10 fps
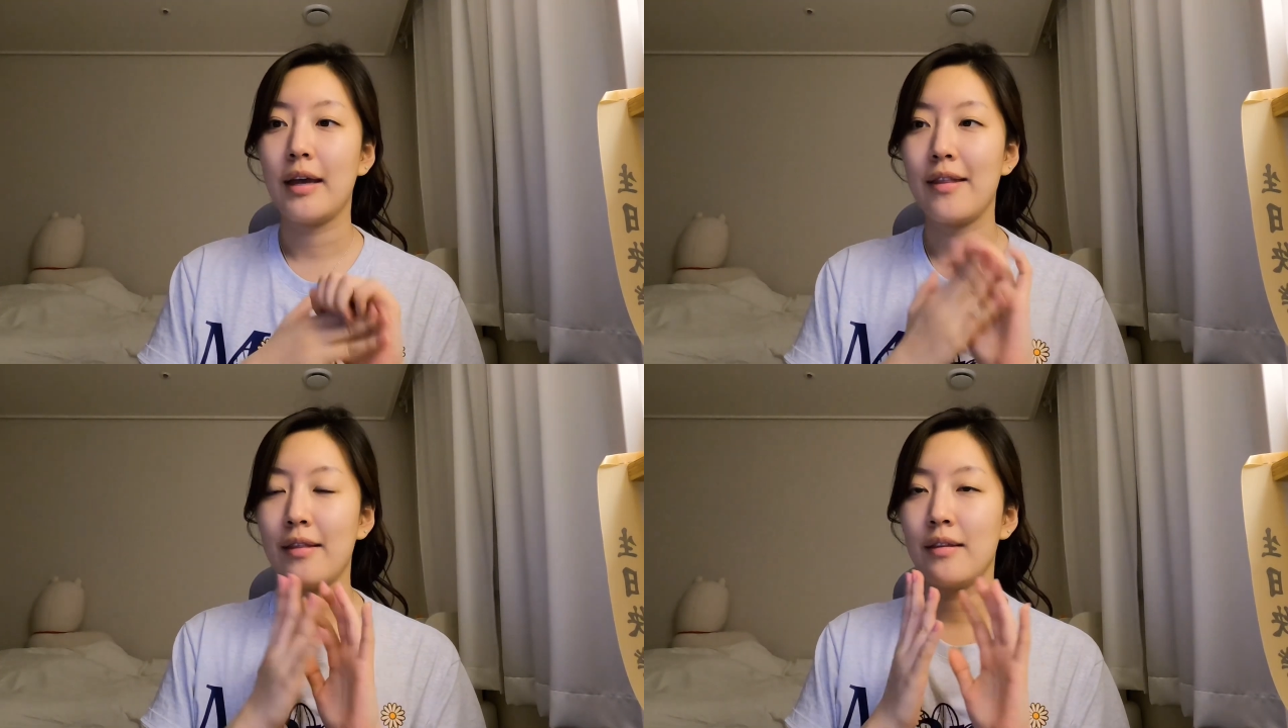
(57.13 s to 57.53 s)

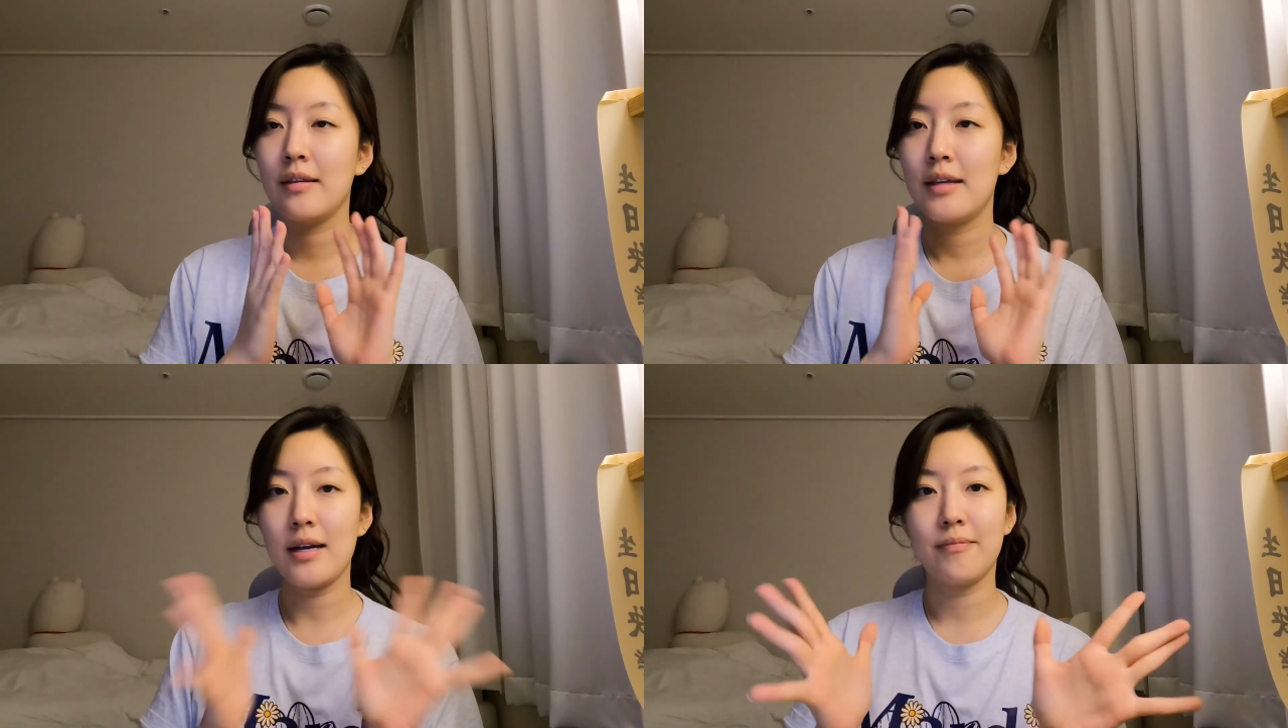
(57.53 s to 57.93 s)

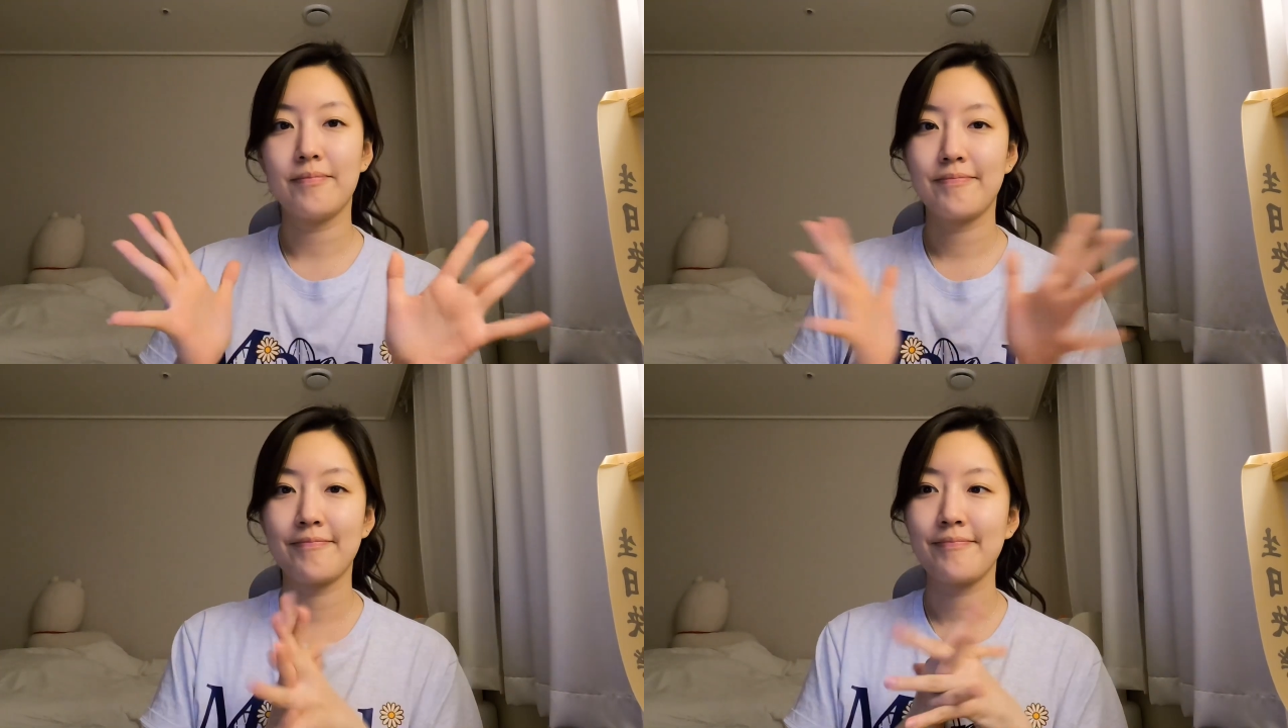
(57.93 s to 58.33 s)
And yeah,
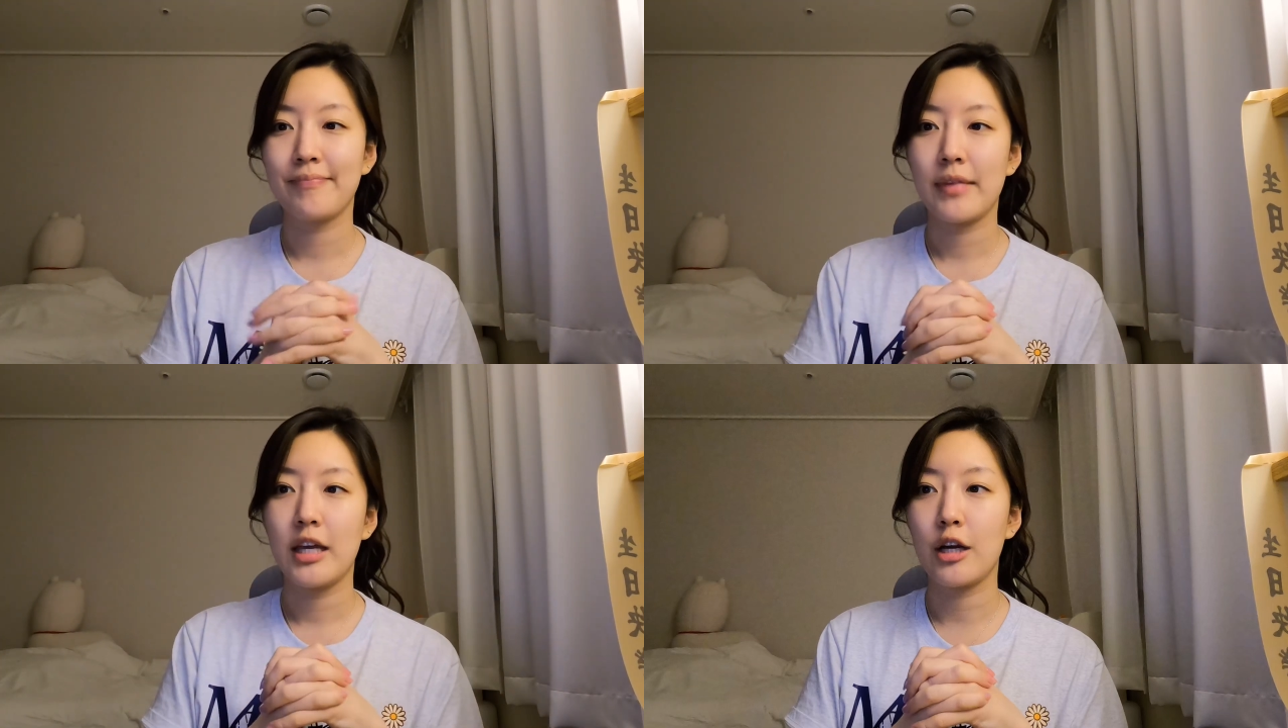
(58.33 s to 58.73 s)

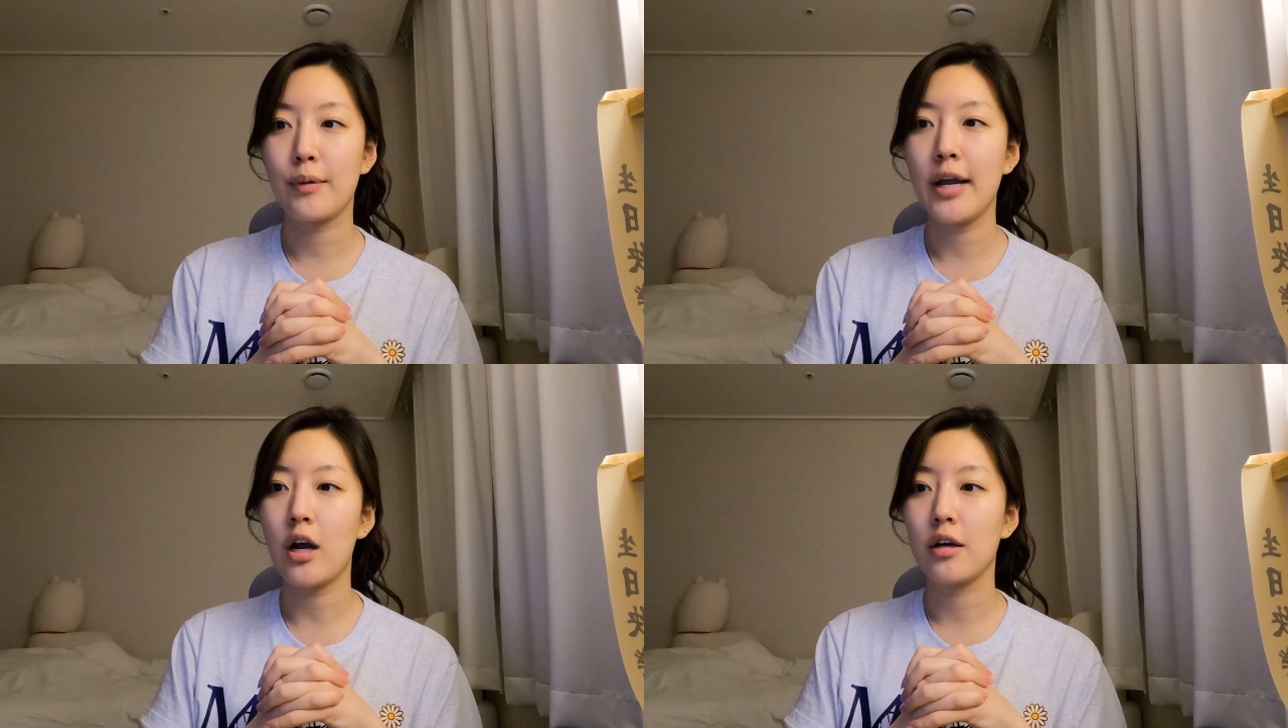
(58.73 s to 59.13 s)
here
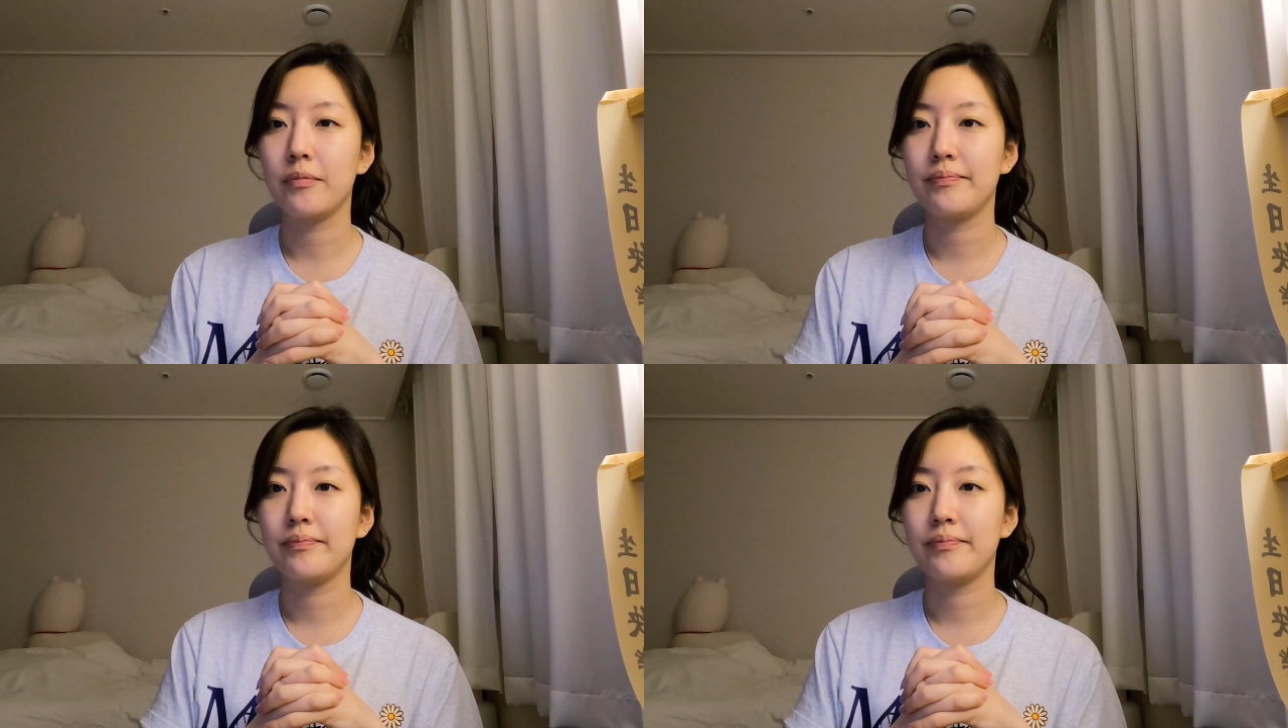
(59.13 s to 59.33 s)
we are.